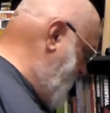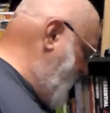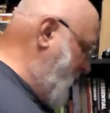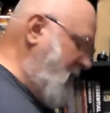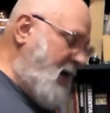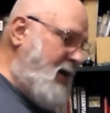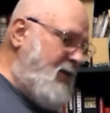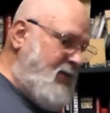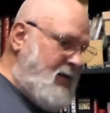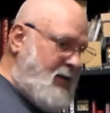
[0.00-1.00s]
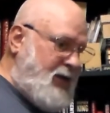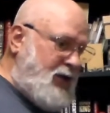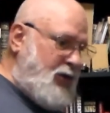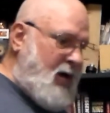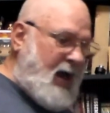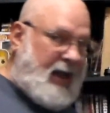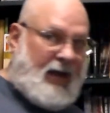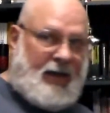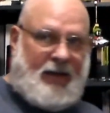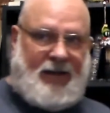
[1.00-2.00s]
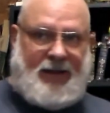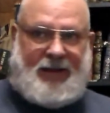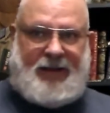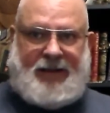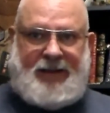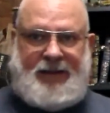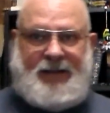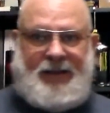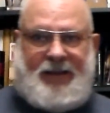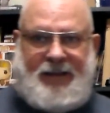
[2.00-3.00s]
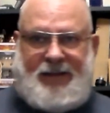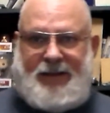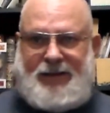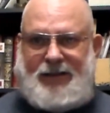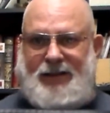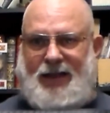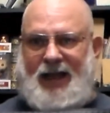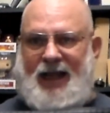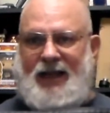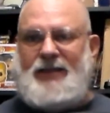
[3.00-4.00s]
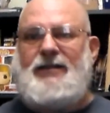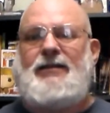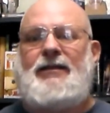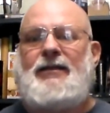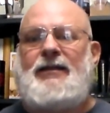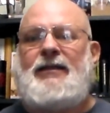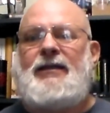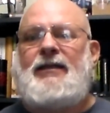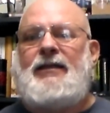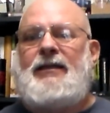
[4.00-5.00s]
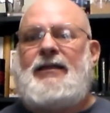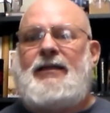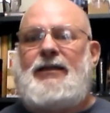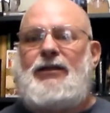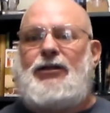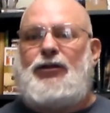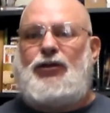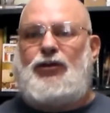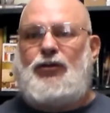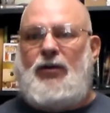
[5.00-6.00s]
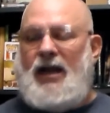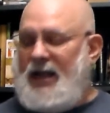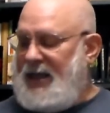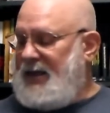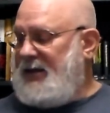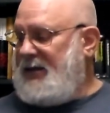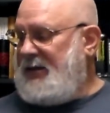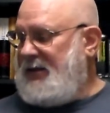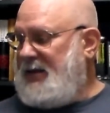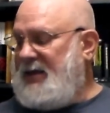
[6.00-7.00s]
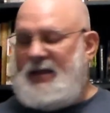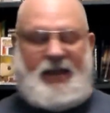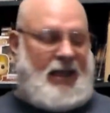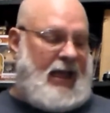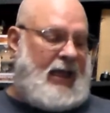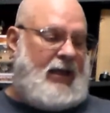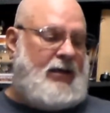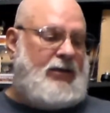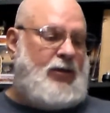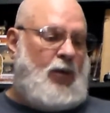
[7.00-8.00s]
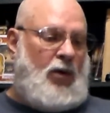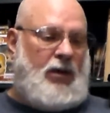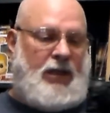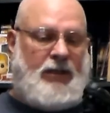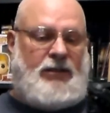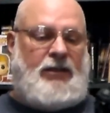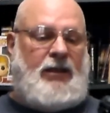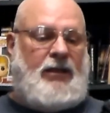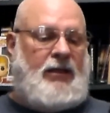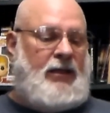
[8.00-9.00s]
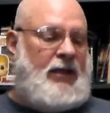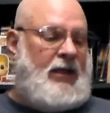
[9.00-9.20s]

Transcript: I have the Dragon. This is the last. The Dragon cane. It's a walking stick.